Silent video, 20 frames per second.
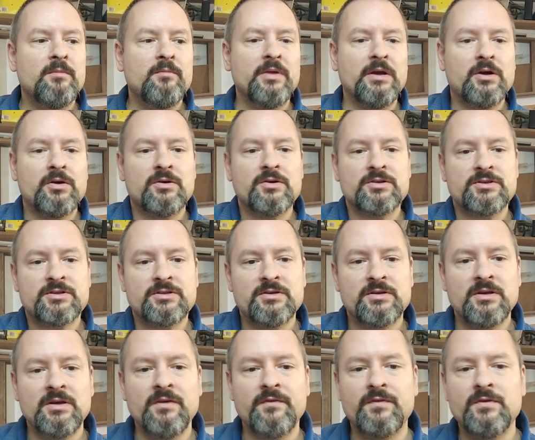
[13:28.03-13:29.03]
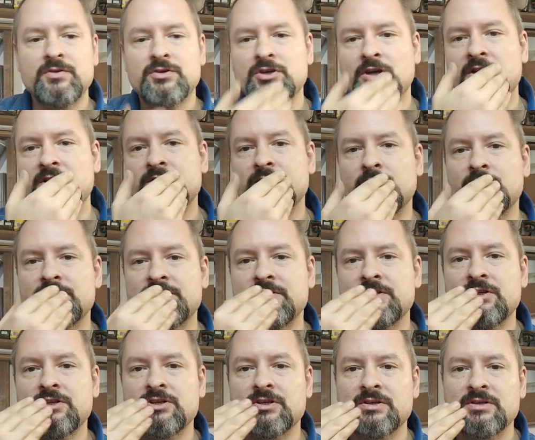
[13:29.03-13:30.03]
Because if you change
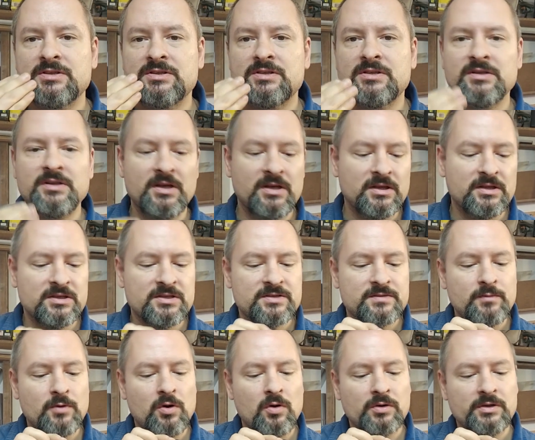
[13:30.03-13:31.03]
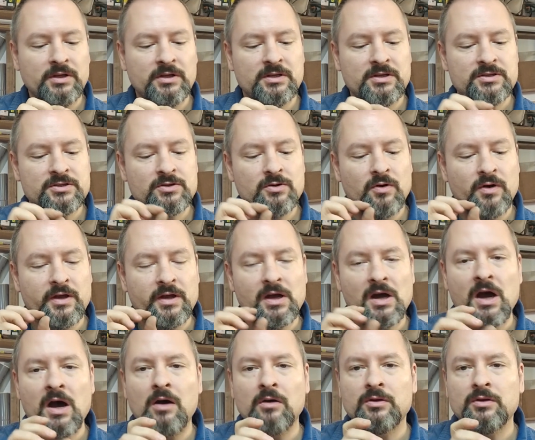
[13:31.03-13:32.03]
positions, then the smoke that is
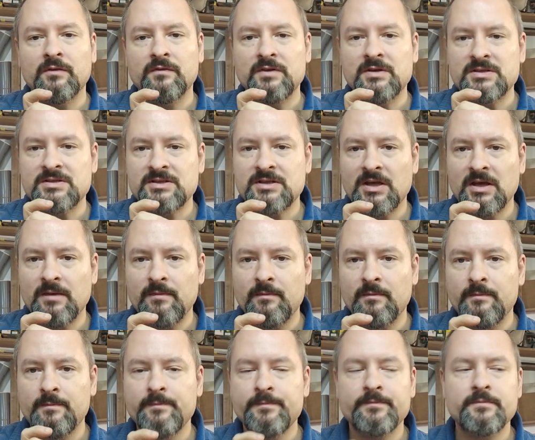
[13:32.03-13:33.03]
going out of the stem,